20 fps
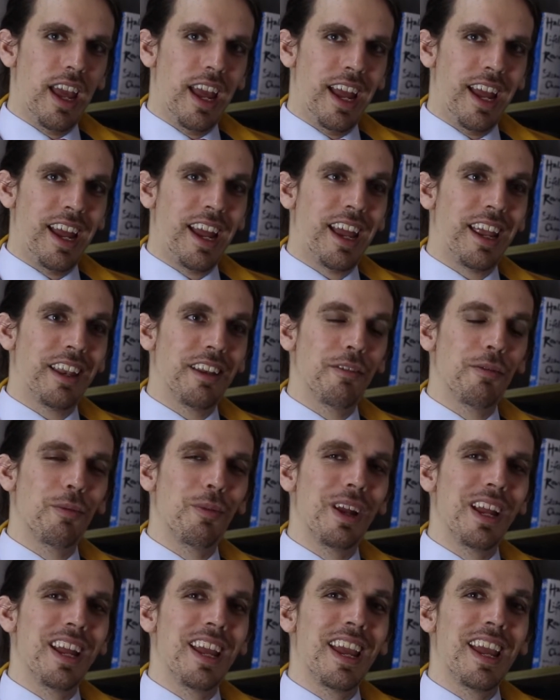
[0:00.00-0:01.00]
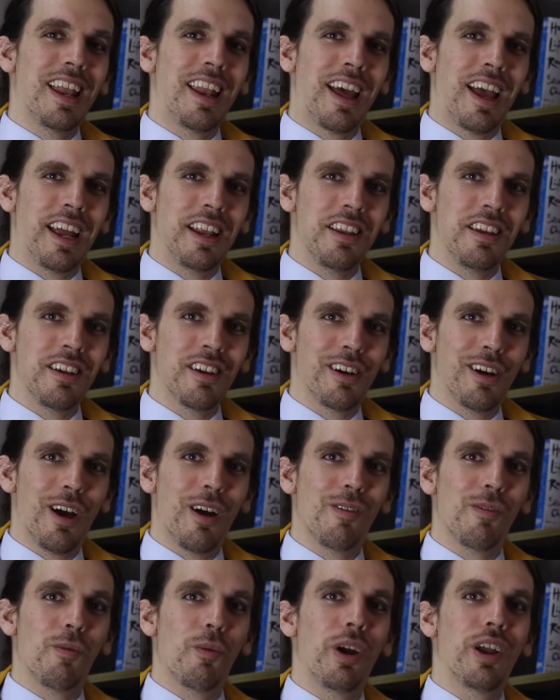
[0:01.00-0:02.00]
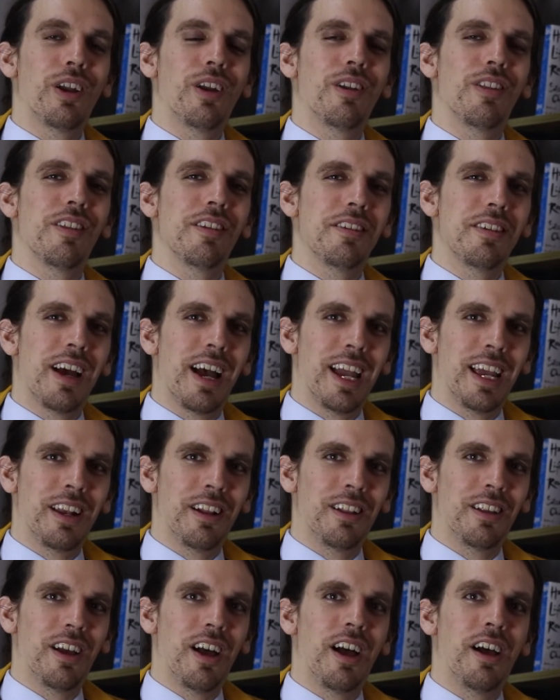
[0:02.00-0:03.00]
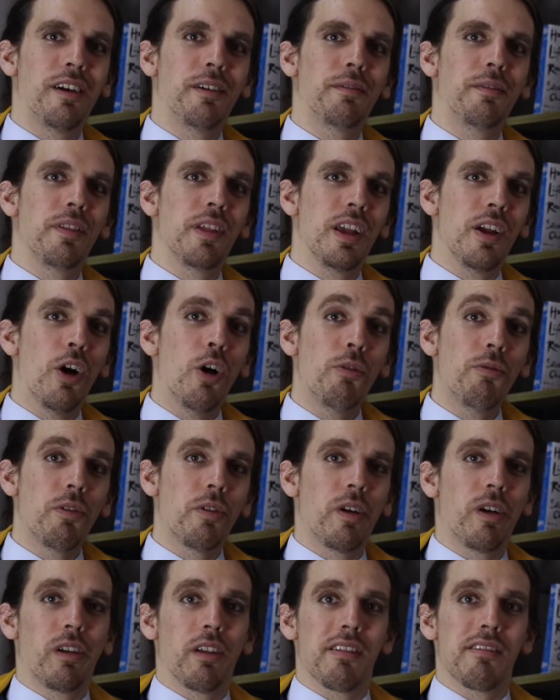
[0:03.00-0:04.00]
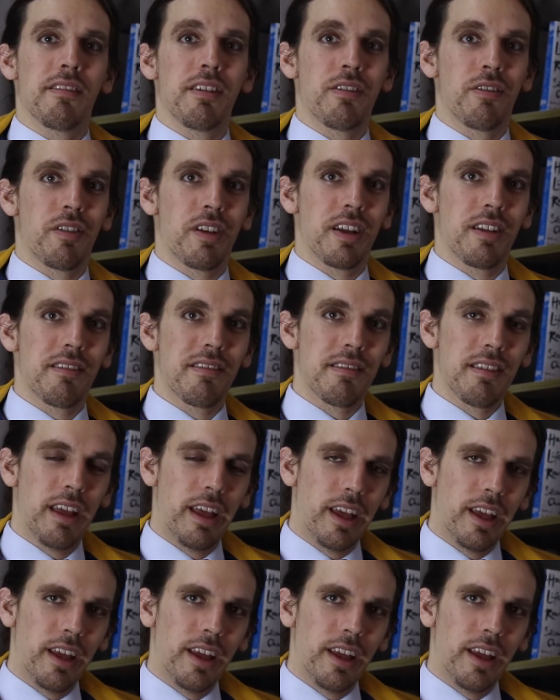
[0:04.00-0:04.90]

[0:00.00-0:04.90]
And we get an idea of where the title of the overall series,